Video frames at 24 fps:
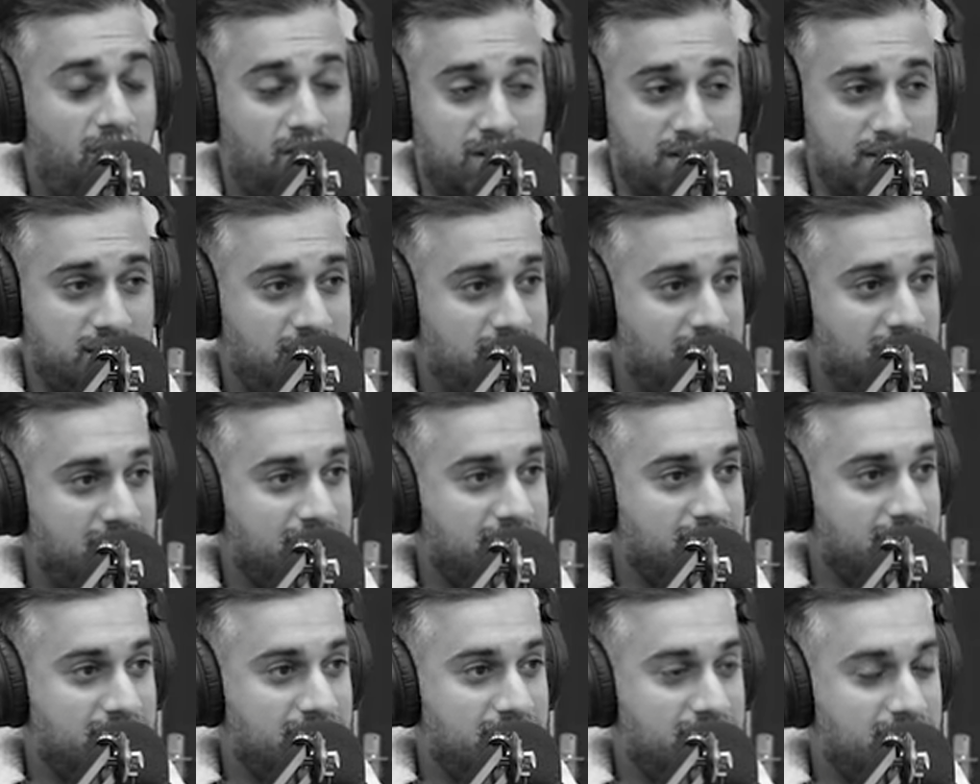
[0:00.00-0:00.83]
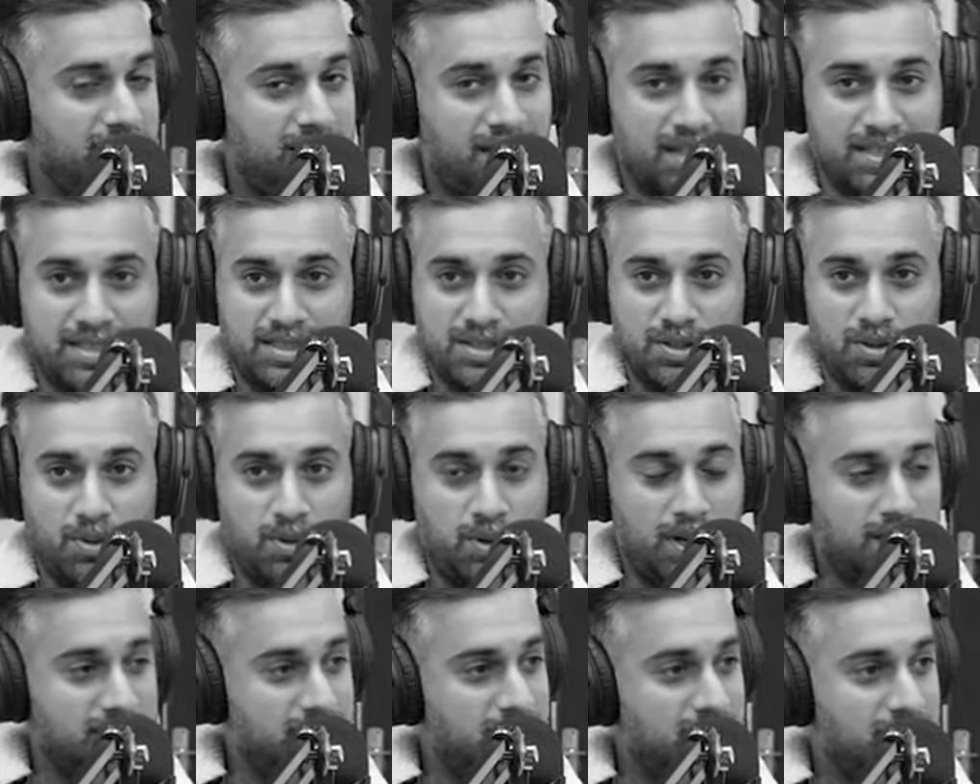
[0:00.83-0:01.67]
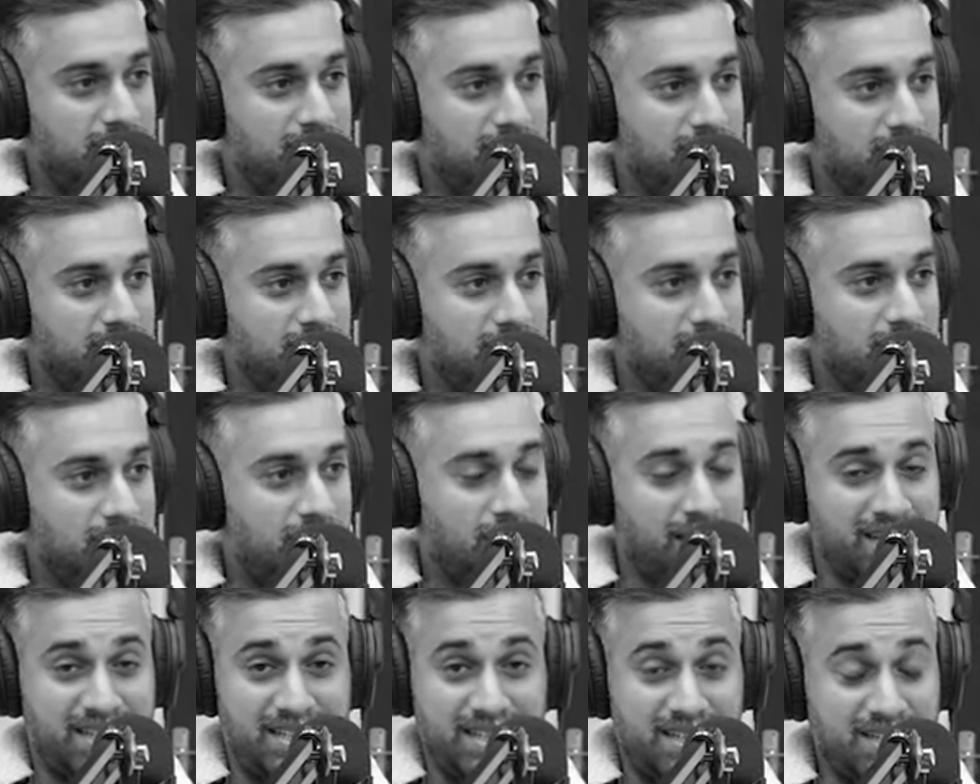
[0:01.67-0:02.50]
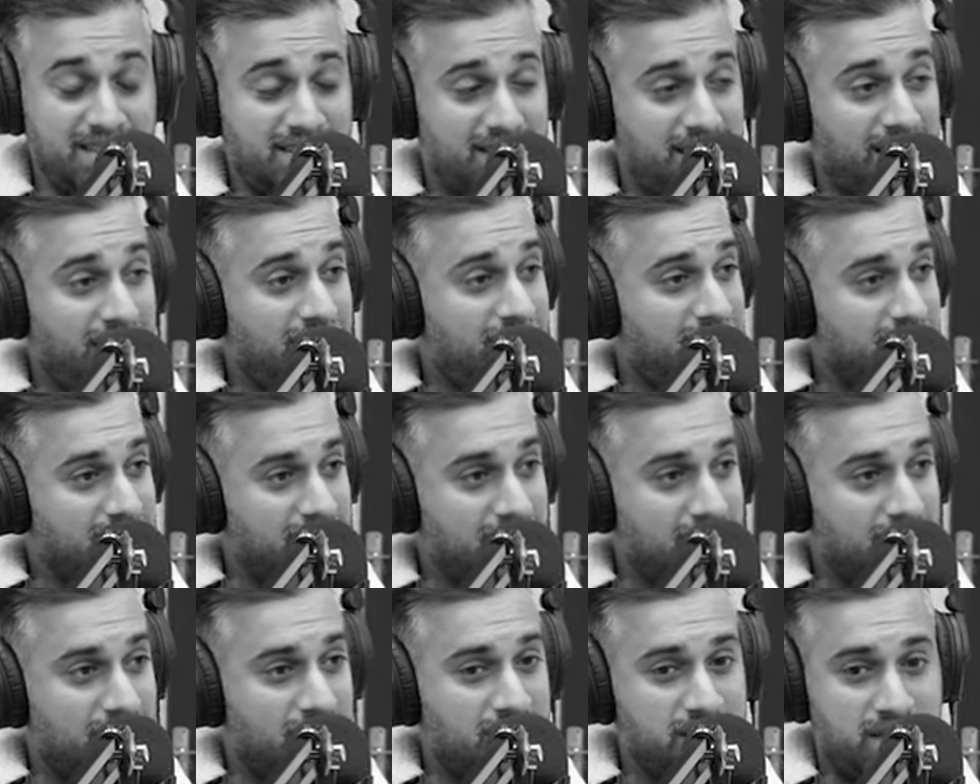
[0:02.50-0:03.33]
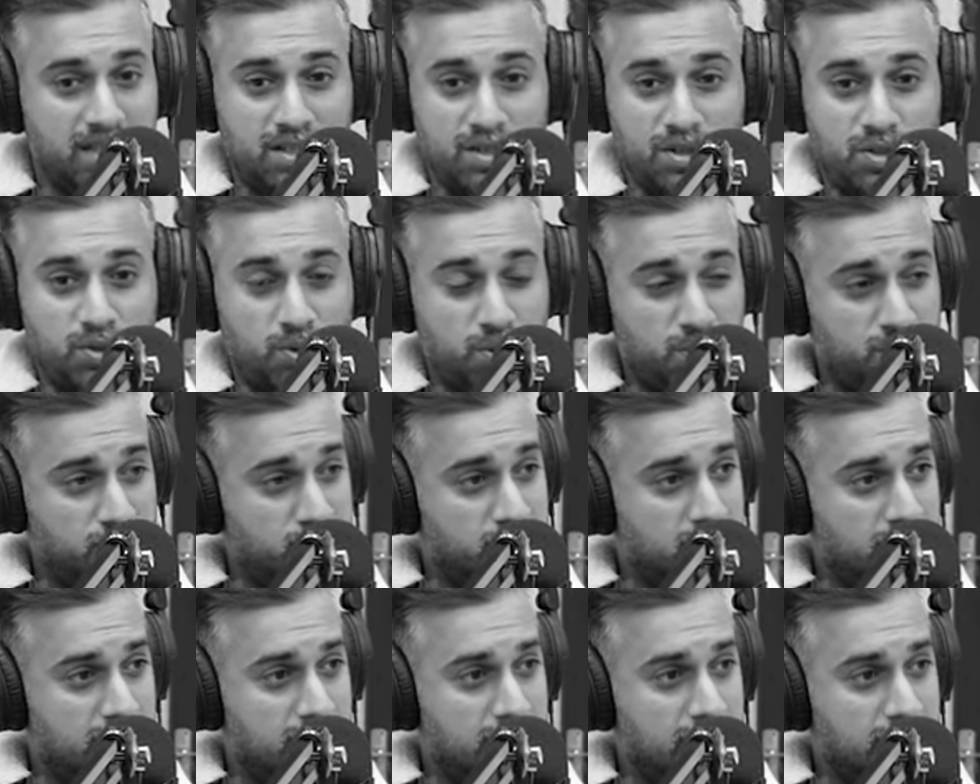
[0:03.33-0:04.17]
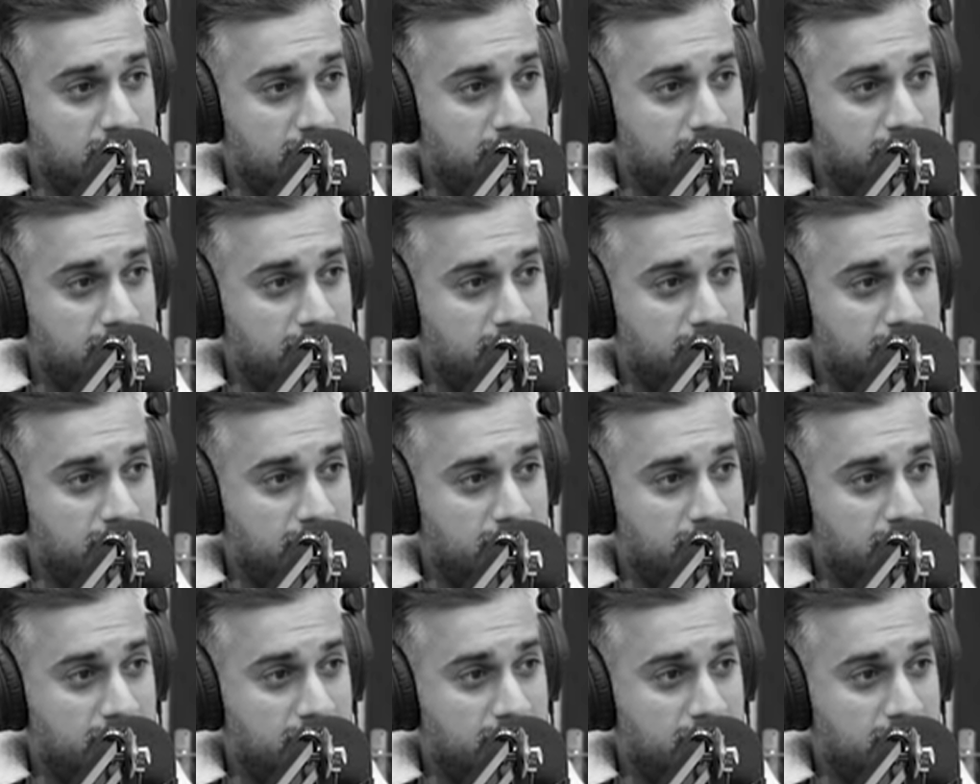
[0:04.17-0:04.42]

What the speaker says: Honestly, that's all I said. I didn't talk to her.